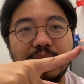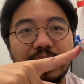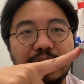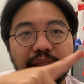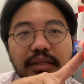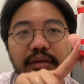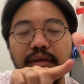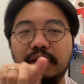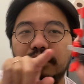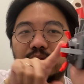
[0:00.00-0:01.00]
it
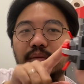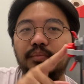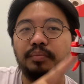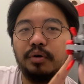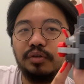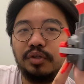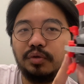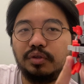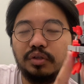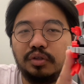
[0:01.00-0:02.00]

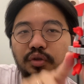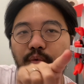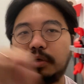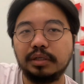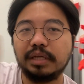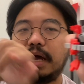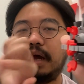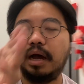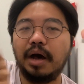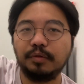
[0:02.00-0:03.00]
protrudes towards
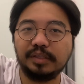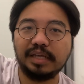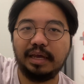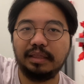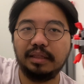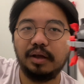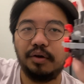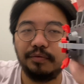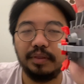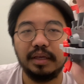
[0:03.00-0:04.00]
outside
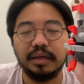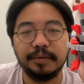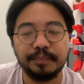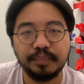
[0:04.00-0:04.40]
of the